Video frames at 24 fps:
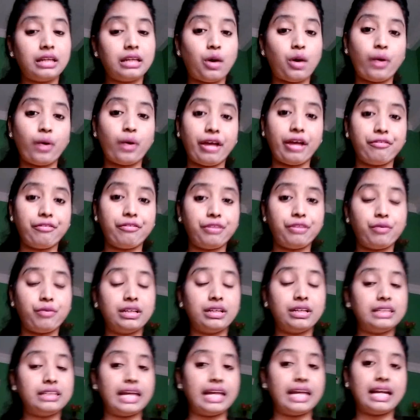now
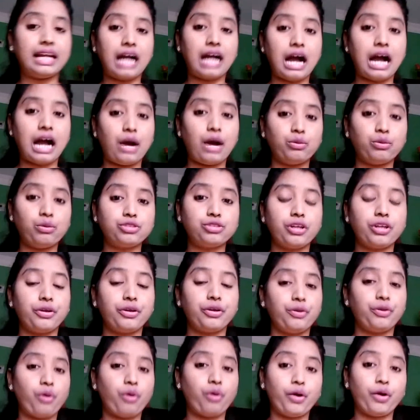everyone take out
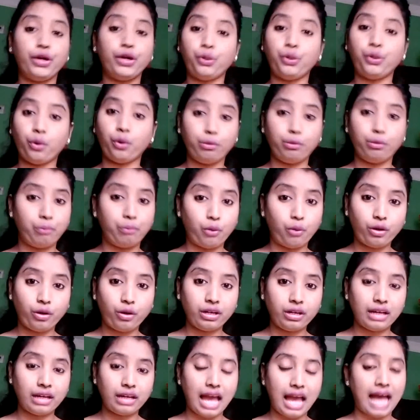your
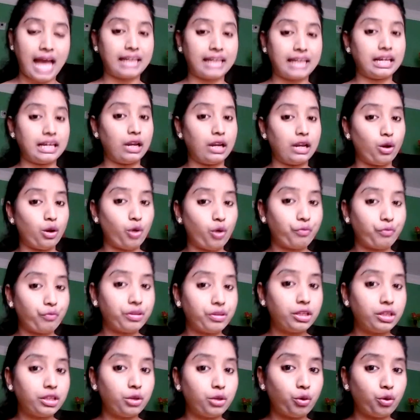notebook and along
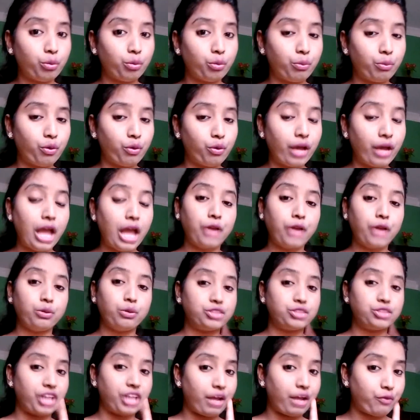with the notebook
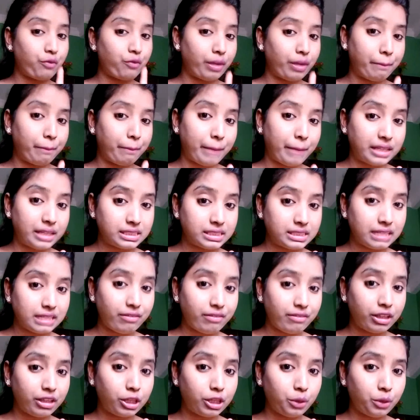you take one pencil
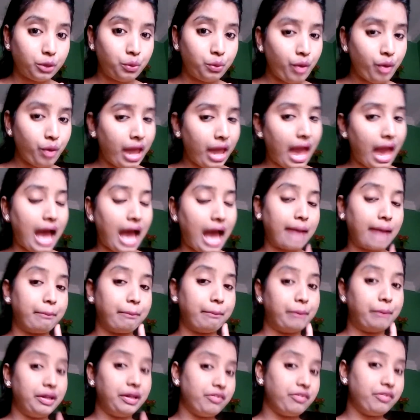with you
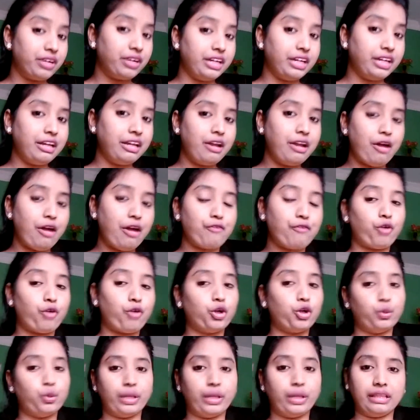and be ready
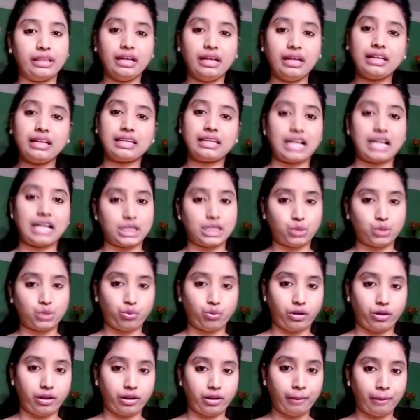for doing the
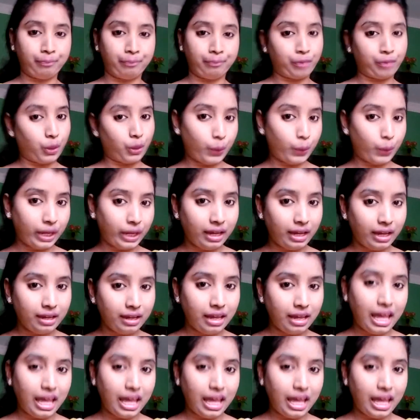classwork. Okay.